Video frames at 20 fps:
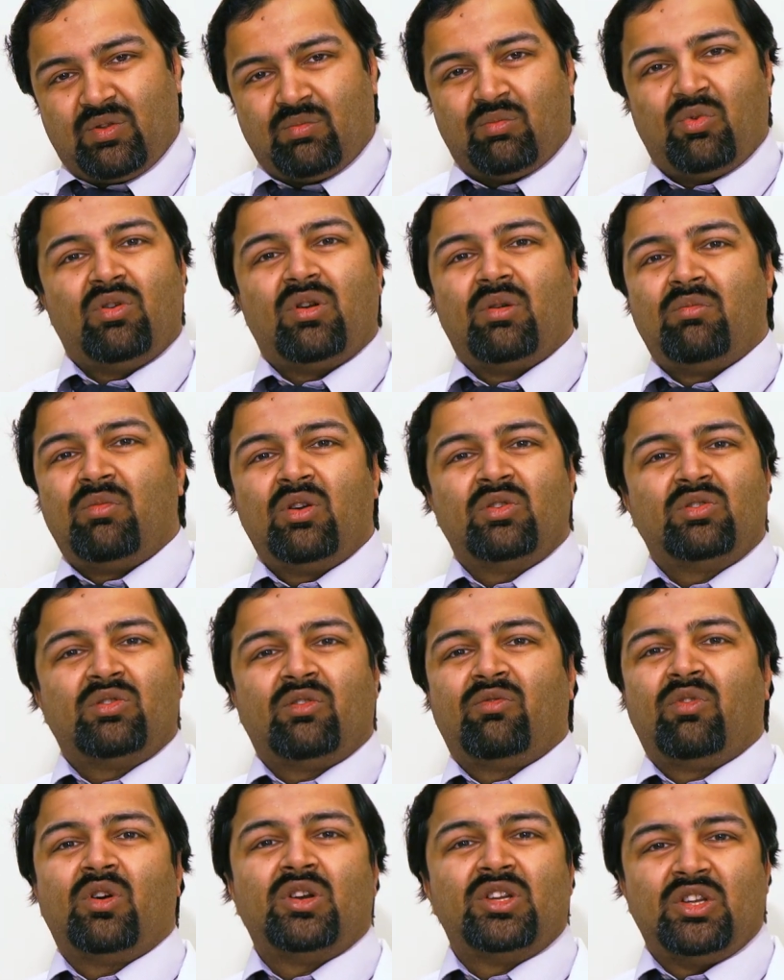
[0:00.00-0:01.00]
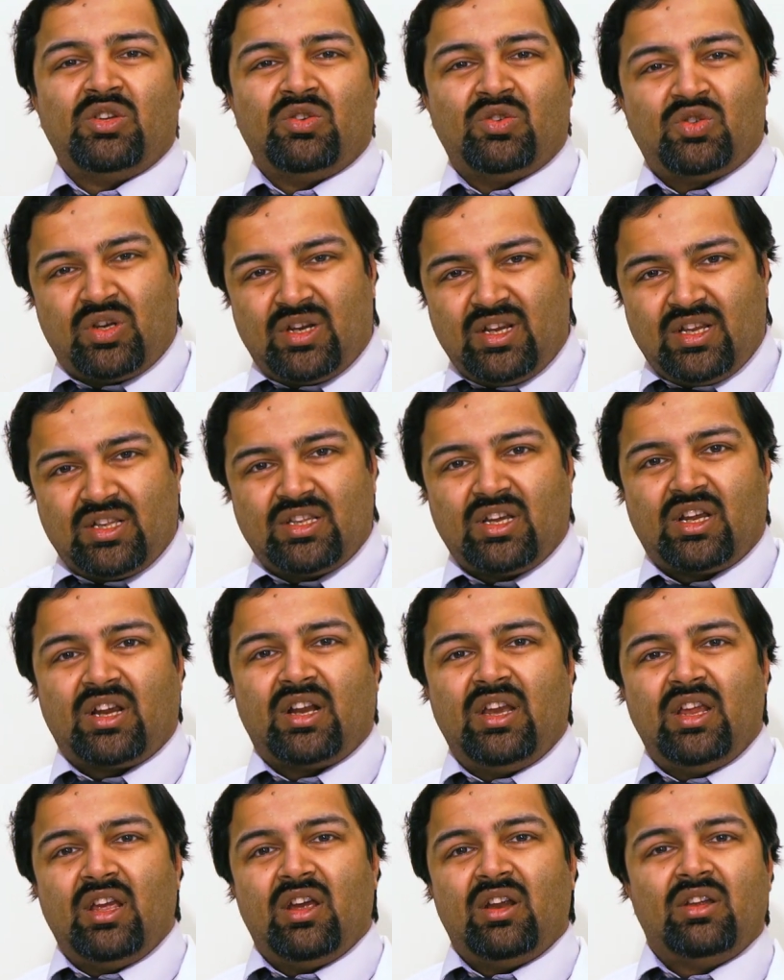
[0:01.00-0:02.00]
The more amount of water you drink, the
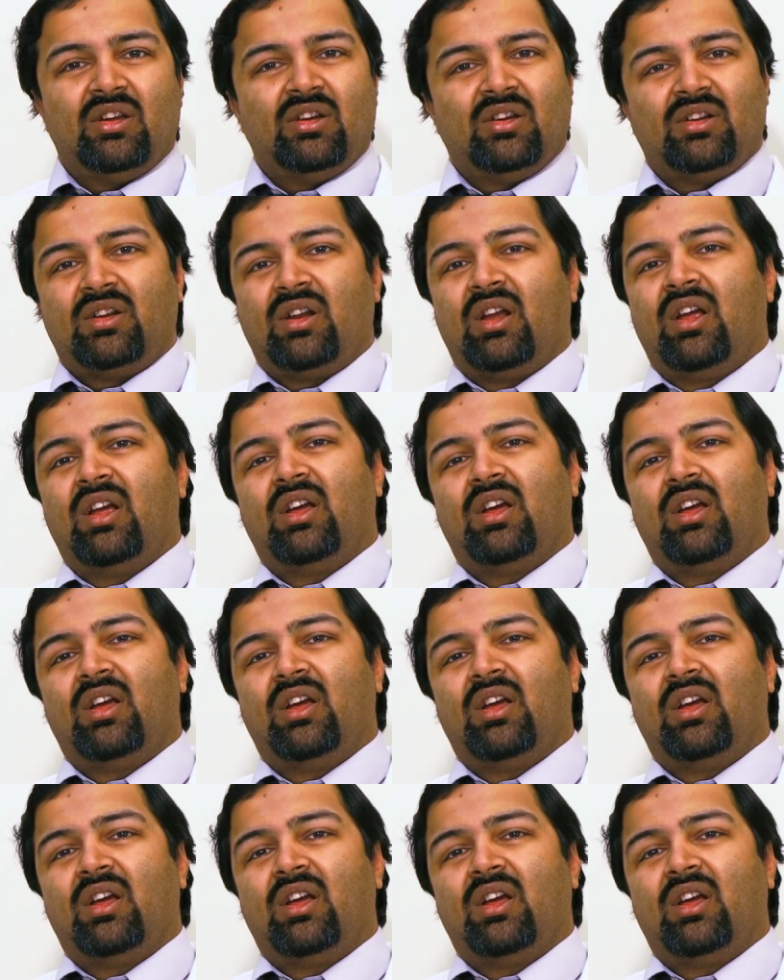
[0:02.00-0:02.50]
clearer